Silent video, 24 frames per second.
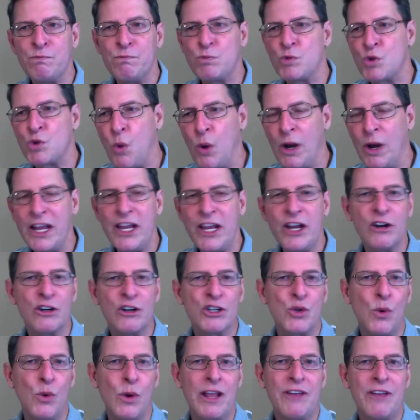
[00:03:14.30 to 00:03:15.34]
20 or
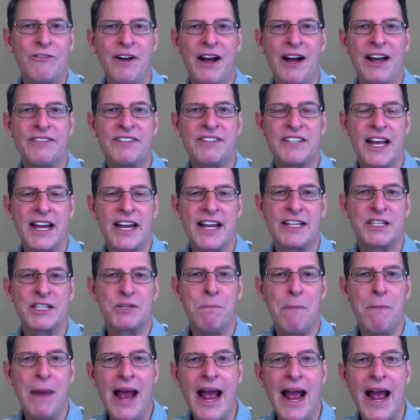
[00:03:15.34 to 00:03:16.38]
25 seconds
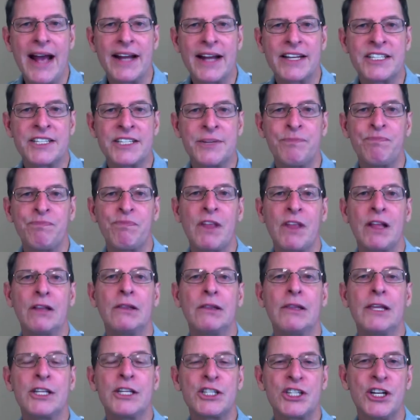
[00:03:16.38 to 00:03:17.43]
max,
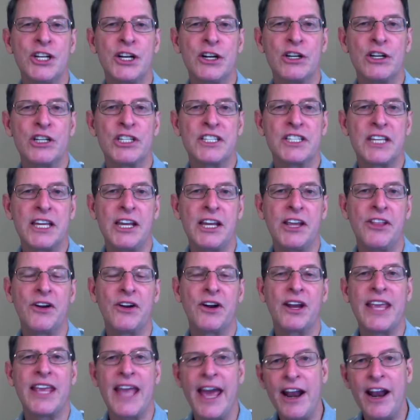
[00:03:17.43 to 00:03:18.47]
listeners either
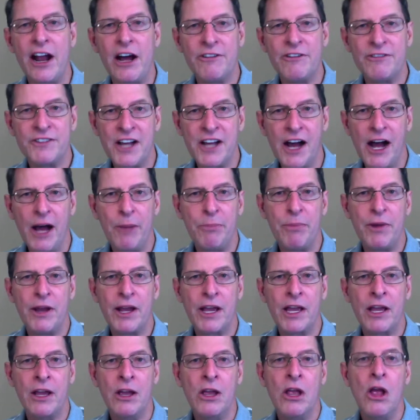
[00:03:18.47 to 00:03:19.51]
get off
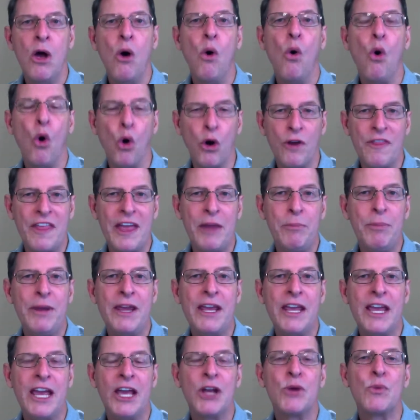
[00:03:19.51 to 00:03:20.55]
topic or they
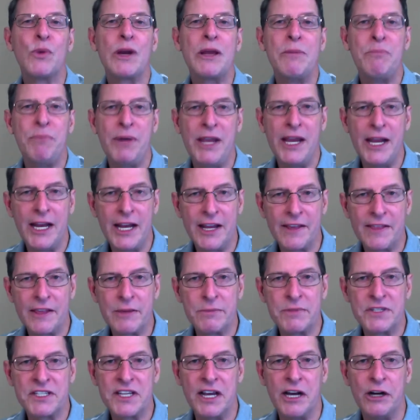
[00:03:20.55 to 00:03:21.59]
begin repeating
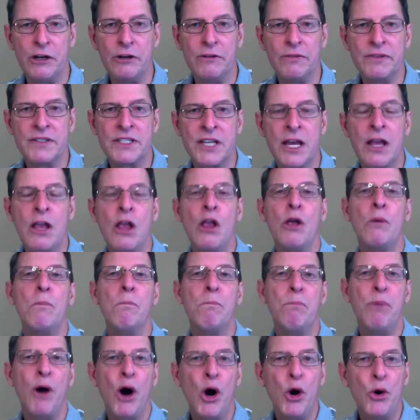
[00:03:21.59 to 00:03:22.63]
themselves.
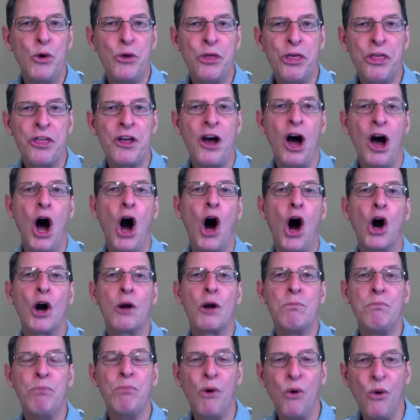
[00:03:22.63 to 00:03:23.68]
Both are
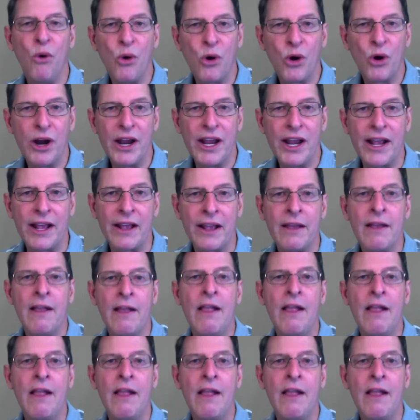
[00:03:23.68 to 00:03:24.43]
boring.